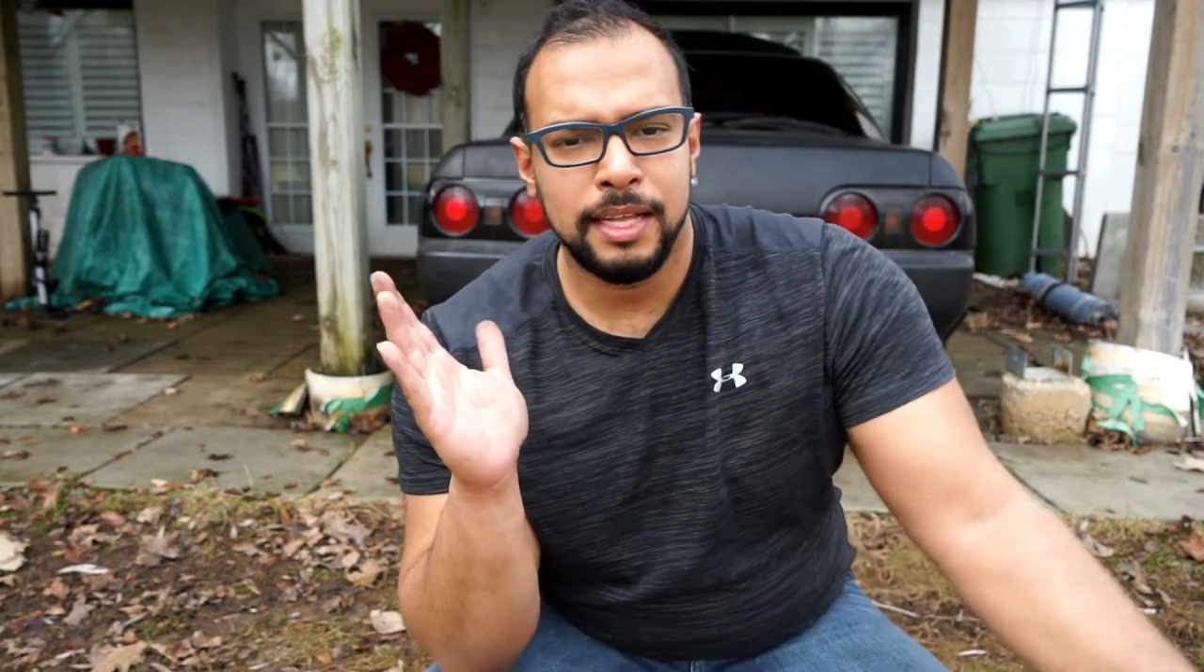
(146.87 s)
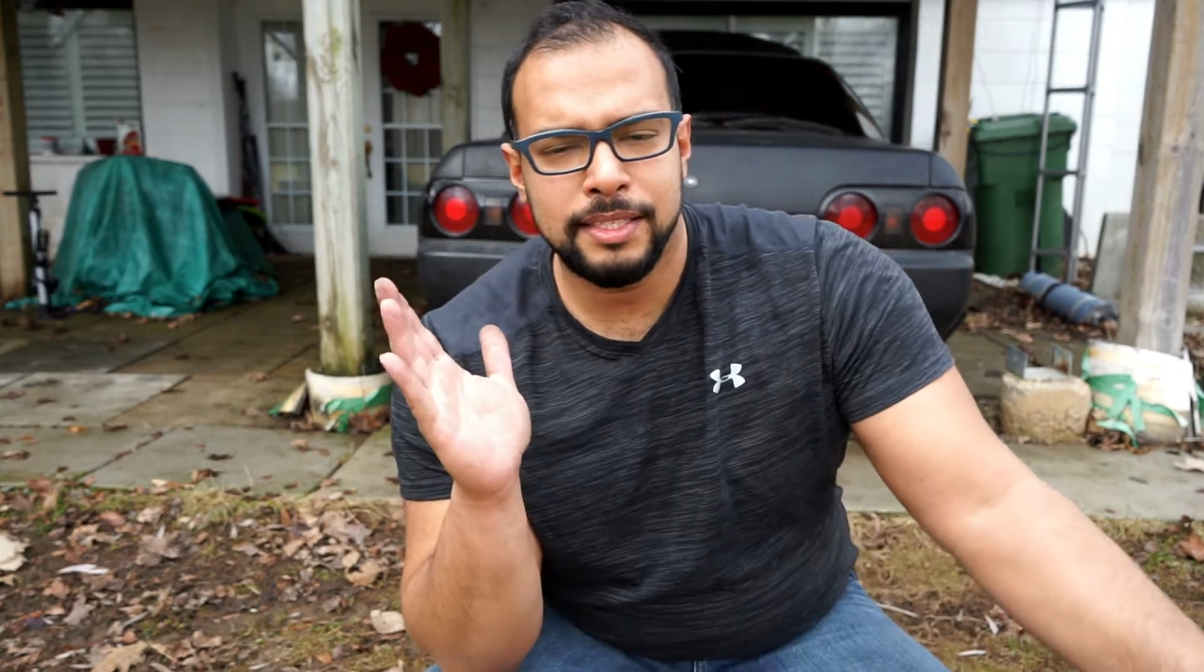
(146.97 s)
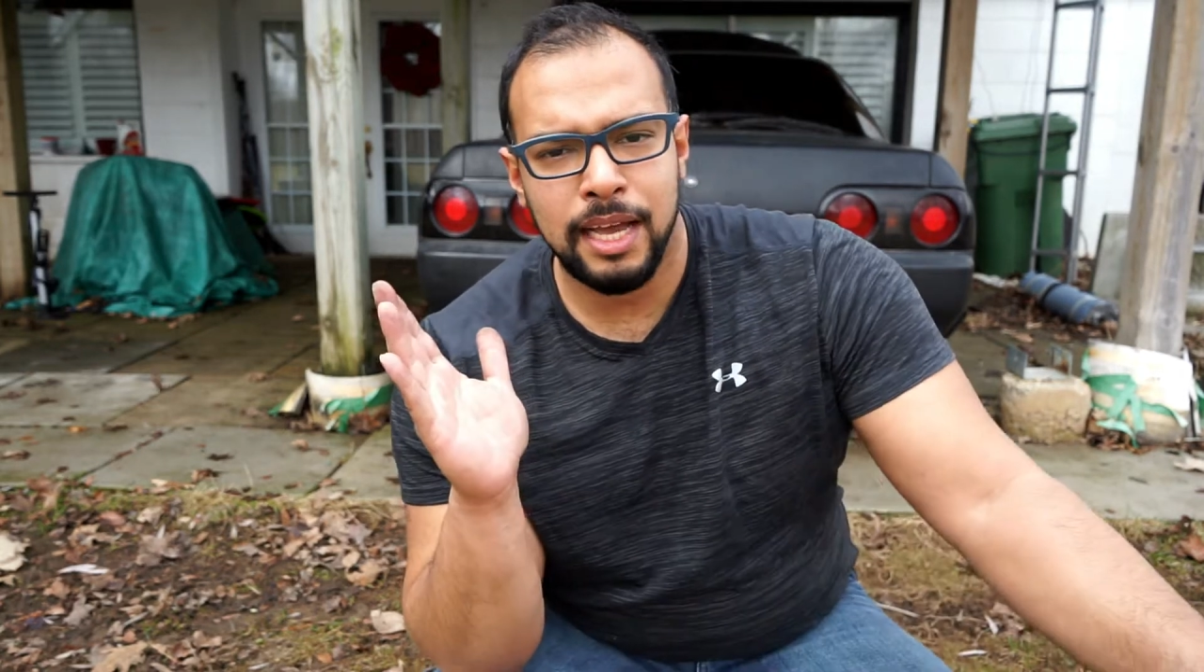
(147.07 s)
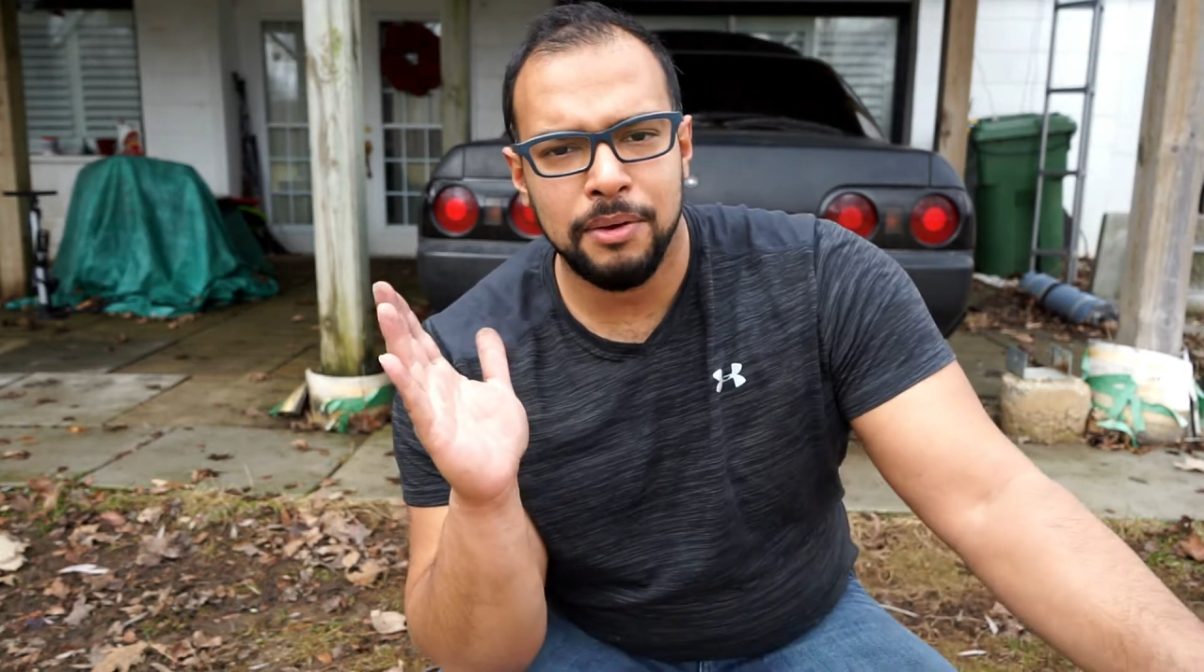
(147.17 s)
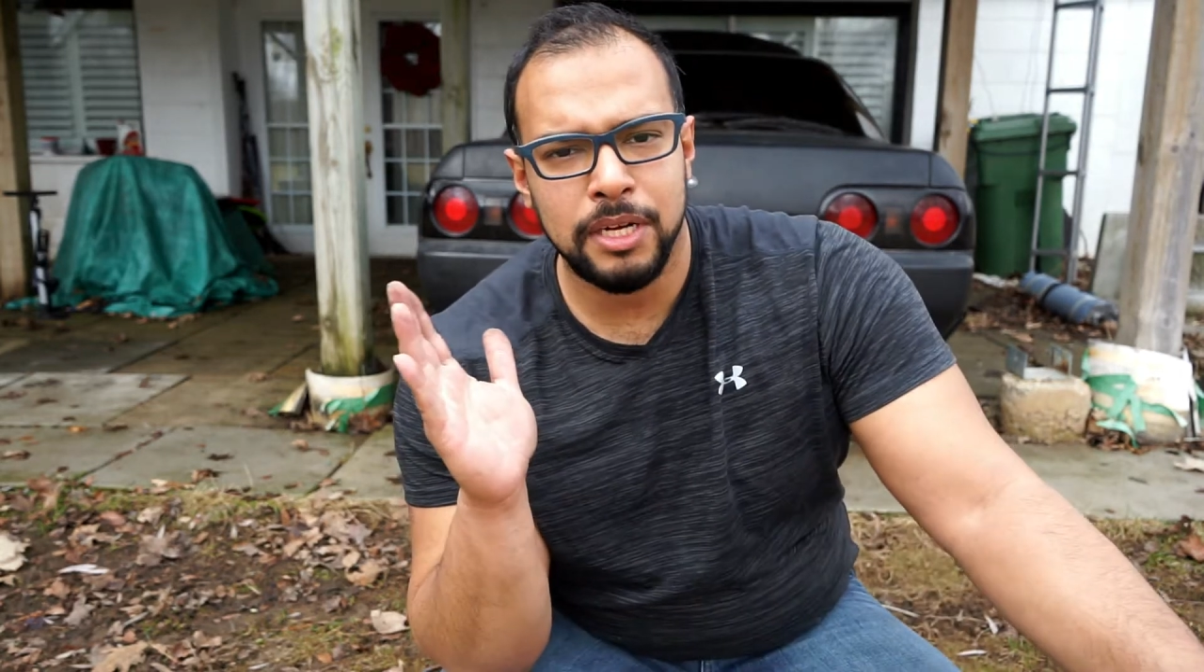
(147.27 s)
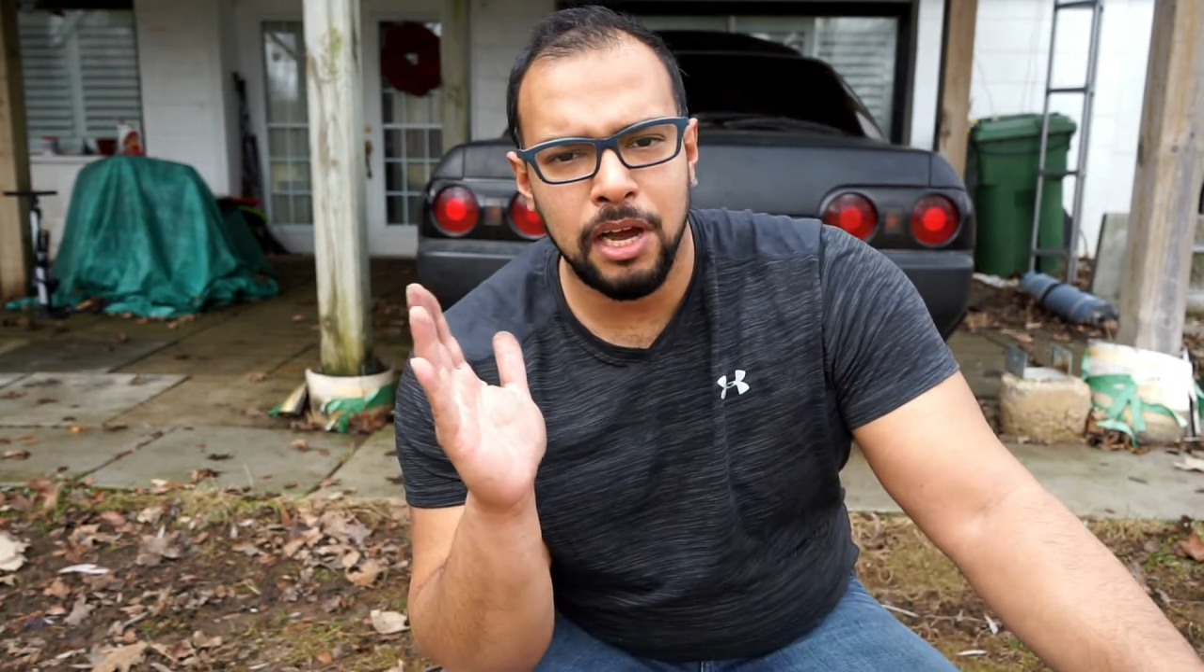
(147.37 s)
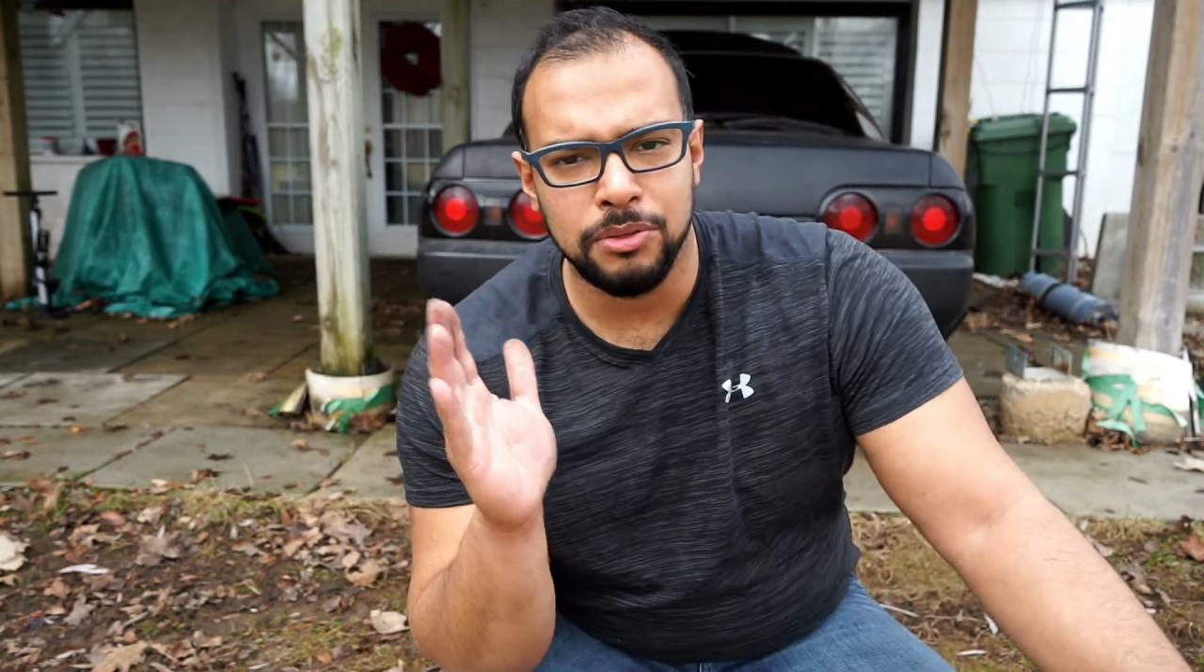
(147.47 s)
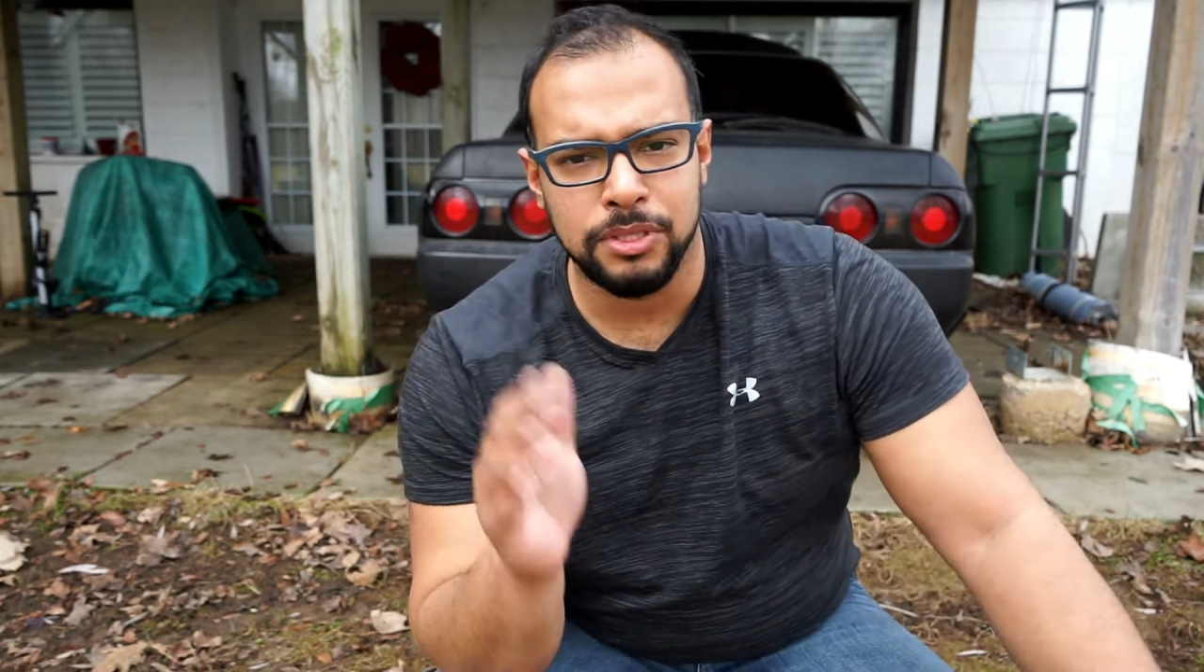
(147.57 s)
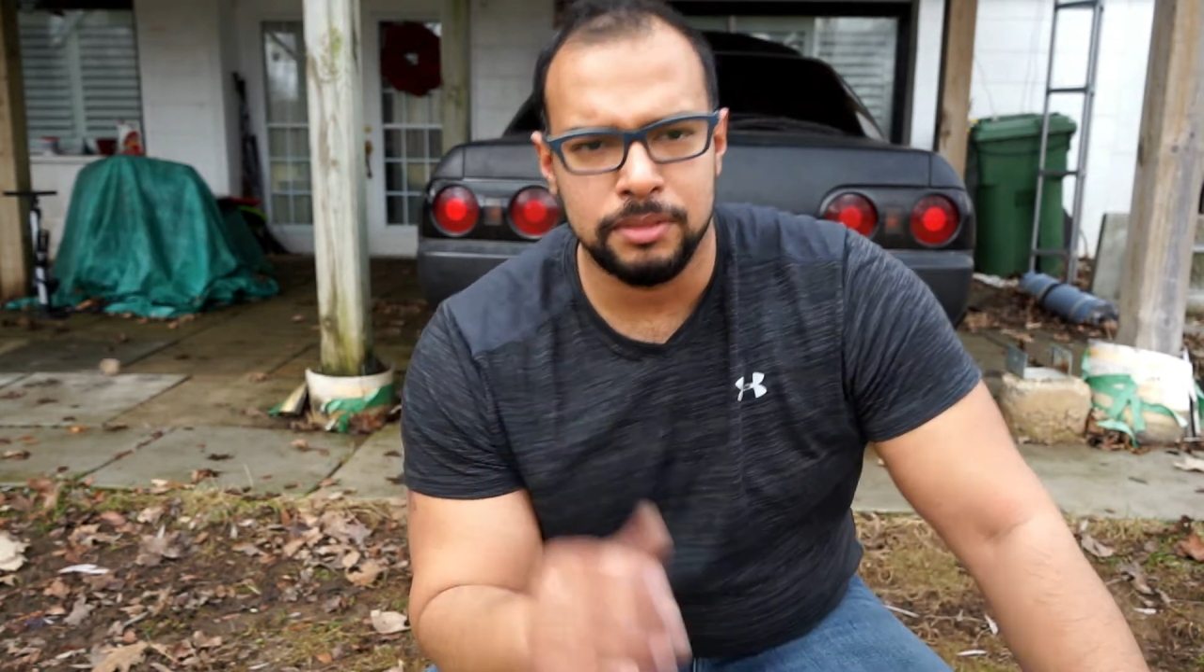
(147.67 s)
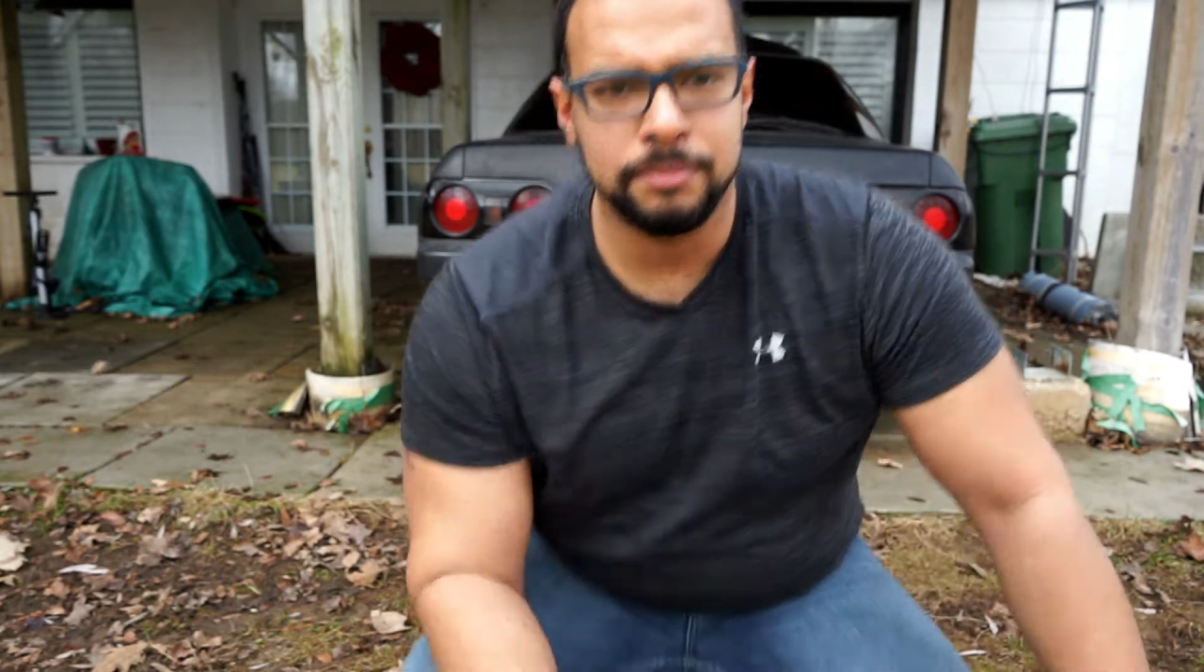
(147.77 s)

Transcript: Let's see how it goes.